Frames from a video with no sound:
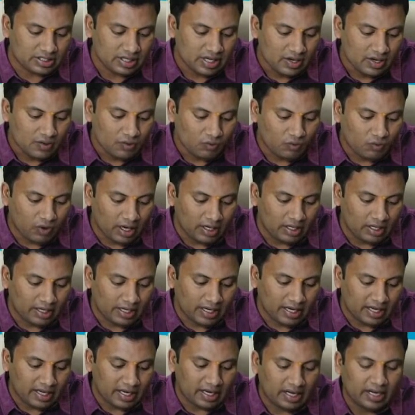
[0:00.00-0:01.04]
1
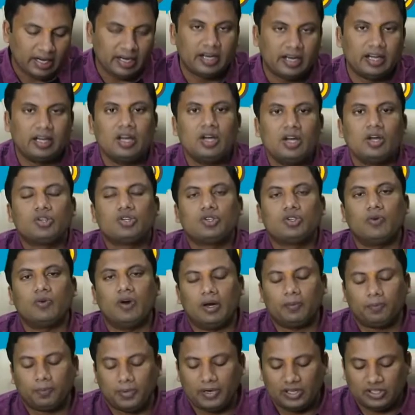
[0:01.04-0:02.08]
carried, 12
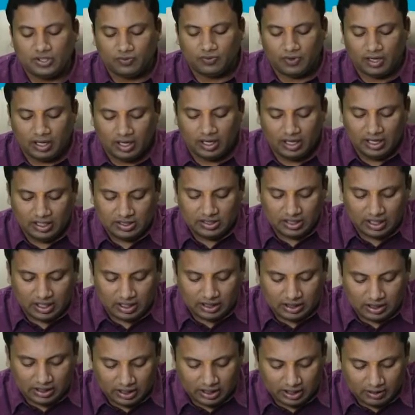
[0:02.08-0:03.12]
plus 1 is
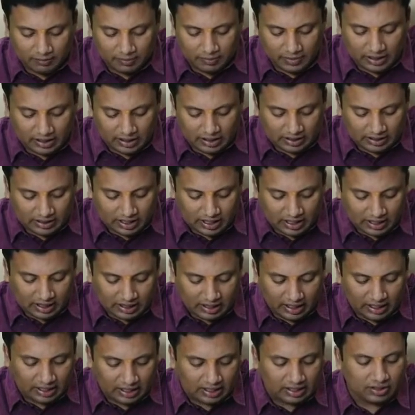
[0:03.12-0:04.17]
nothing but
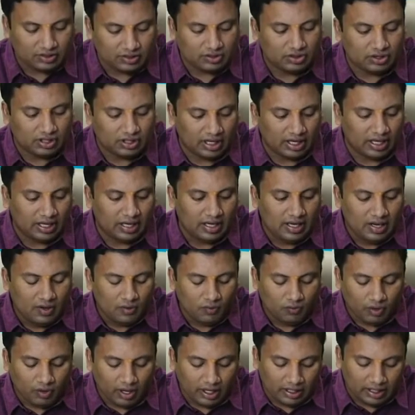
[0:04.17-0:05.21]
13, 3,
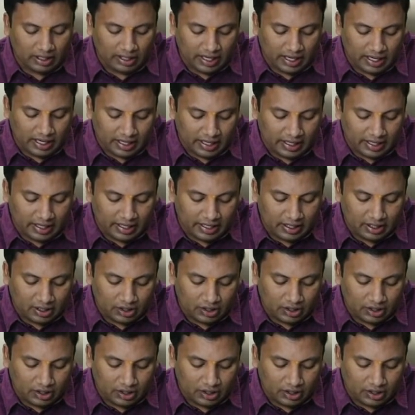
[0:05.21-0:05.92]
1 carried,